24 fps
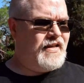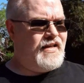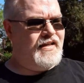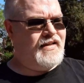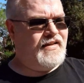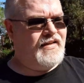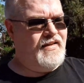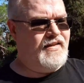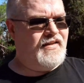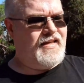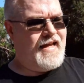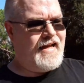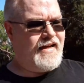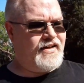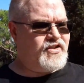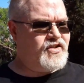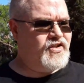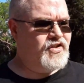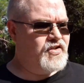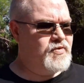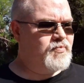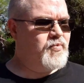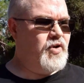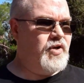it, the
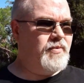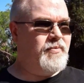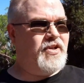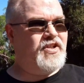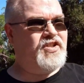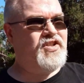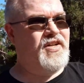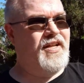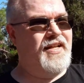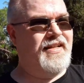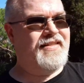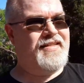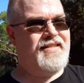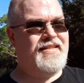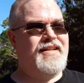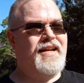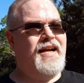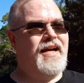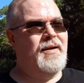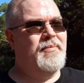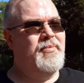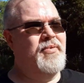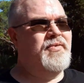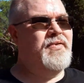action is pretty much not
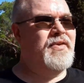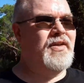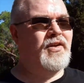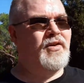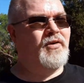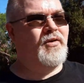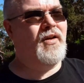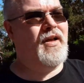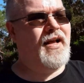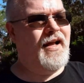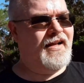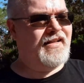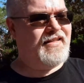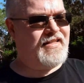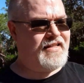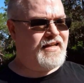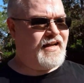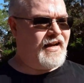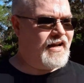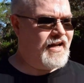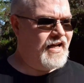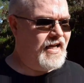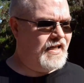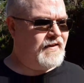stop. You know,
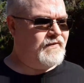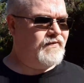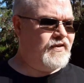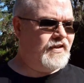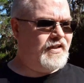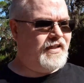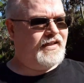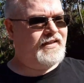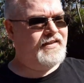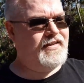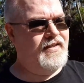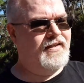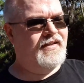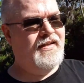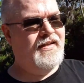constant conflict,